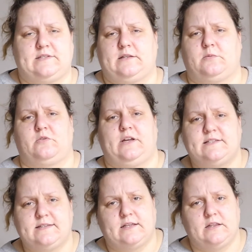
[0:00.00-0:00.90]
set up
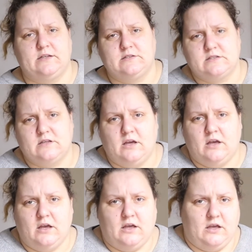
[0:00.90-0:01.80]
crazy deadlines
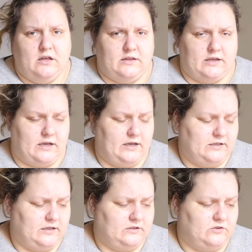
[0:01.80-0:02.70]
like I
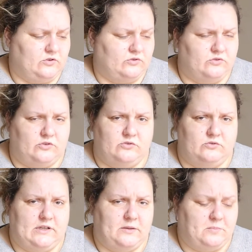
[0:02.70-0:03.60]
did. Don't
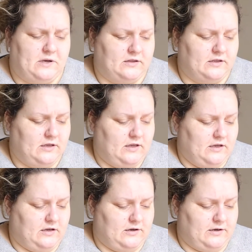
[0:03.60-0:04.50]
do that. But
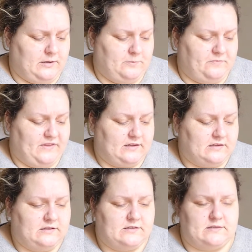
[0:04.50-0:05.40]

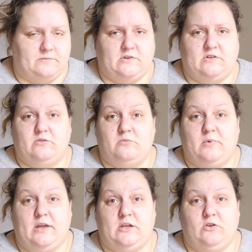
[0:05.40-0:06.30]
deadline is something that will
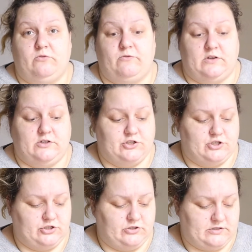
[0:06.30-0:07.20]
make you
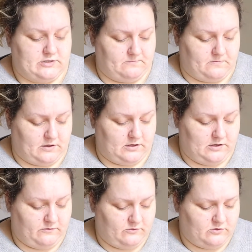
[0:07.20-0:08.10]
finish something.
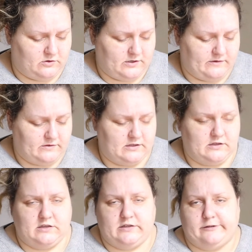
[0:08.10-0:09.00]
If you don't have a
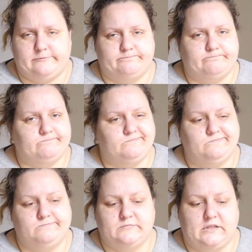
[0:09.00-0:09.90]
deadline, then
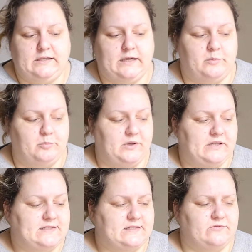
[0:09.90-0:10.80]
yep,
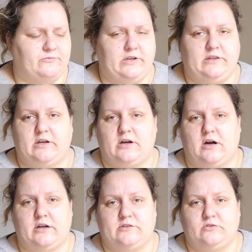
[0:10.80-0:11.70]
it's really
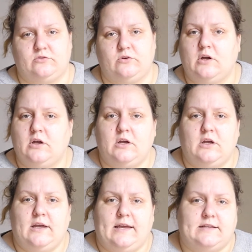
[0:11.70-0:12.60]
hard to,
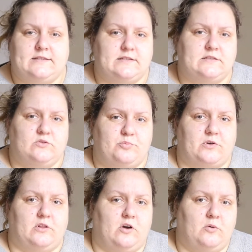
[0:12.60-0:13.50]
it's a
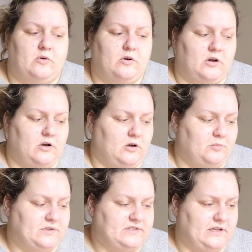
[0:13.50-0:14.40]
super low
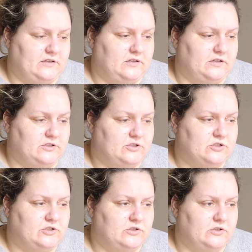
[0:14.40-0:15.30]

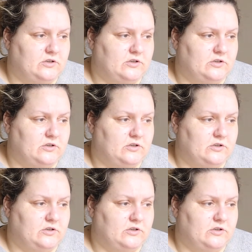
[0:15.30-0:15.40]
percentage